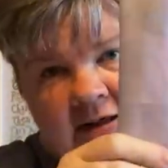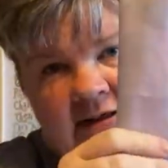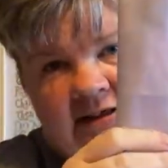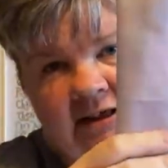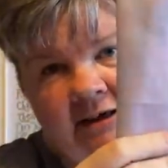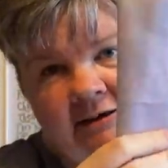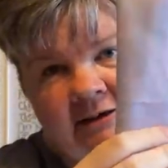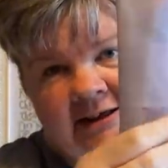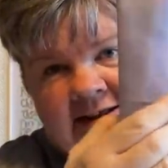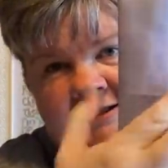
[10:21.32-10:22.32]
So
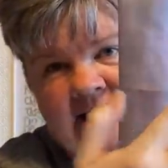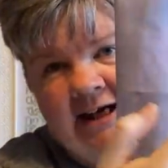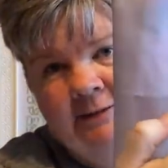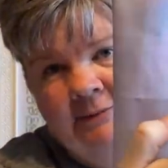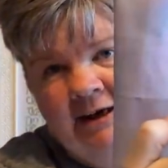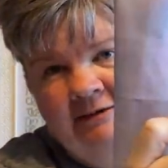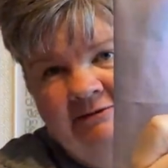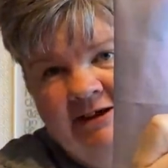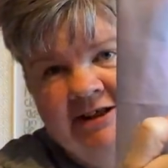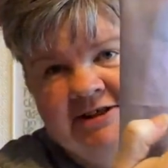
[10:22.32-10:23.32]
this time I
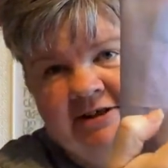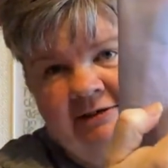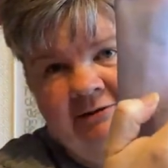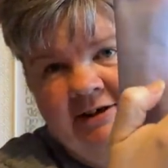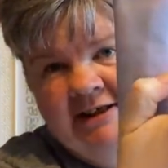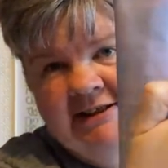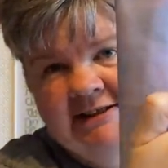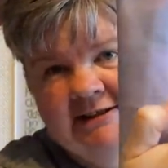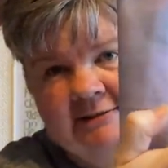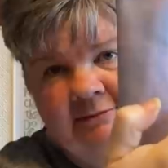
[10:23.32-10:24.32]
finished off
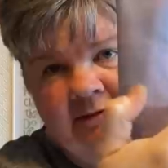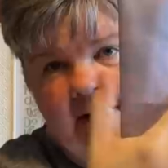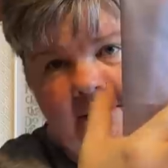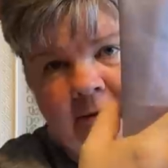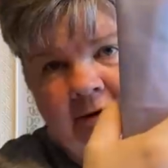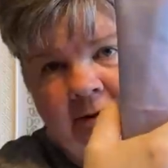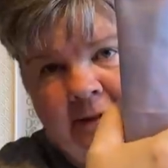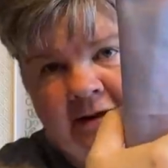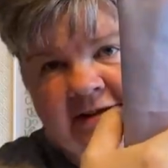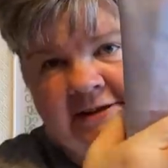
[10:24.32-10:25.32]
this flower at the
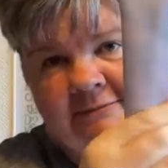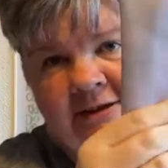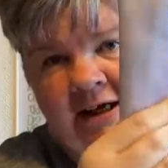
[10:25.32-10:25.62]
bottom.